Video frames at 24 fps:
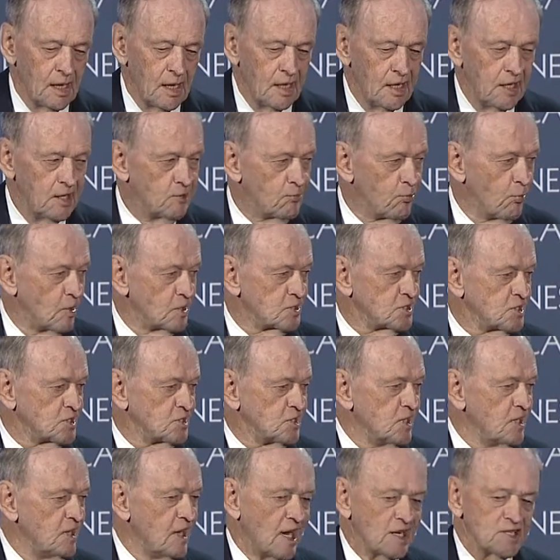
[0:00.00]
It was
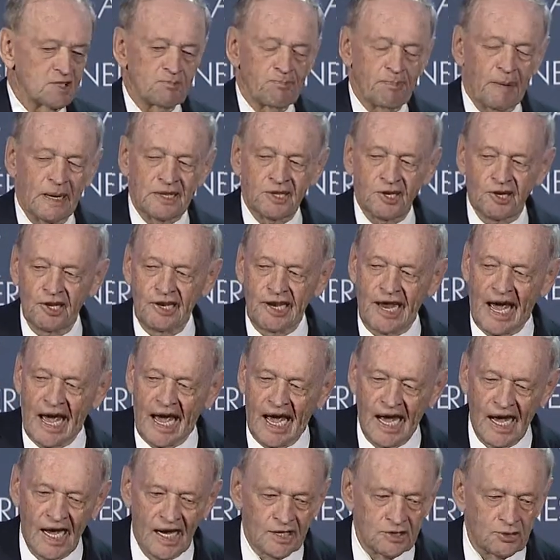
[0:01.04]
seen as
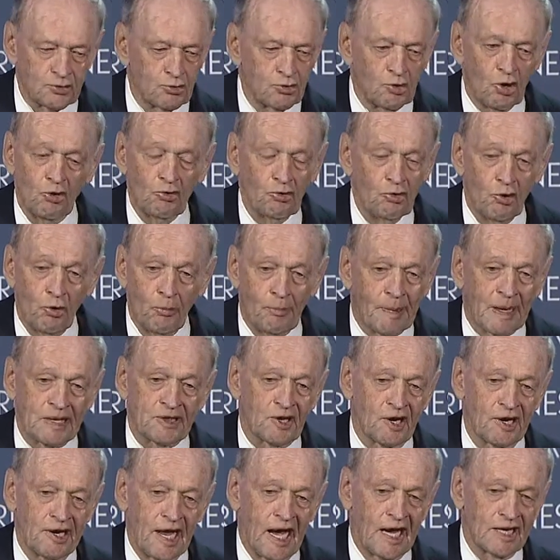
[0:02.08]
patronage. You don't know
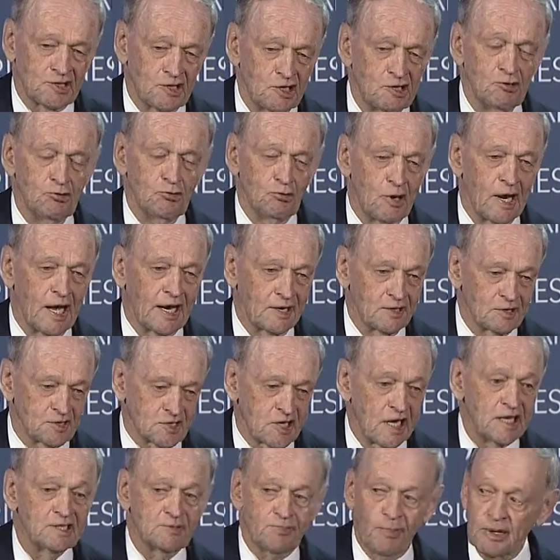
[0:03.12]
patronage in the United
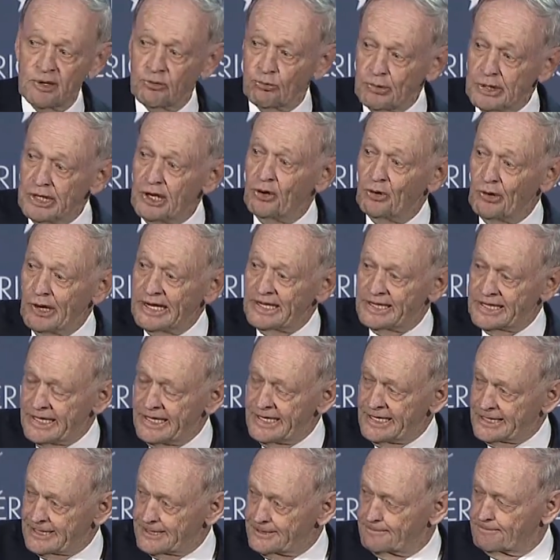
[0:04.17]
States, but we know it
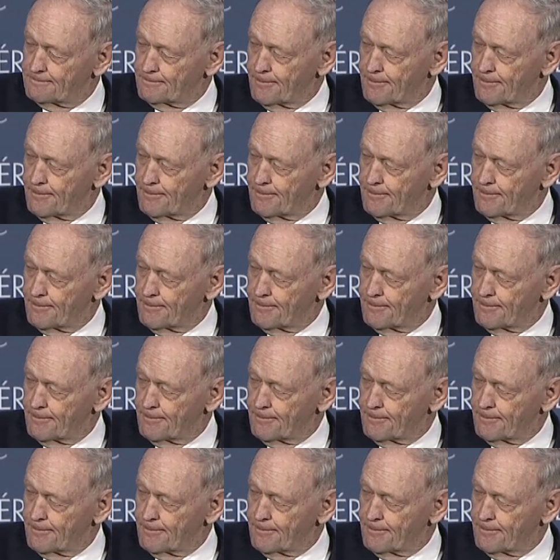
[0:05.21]
here.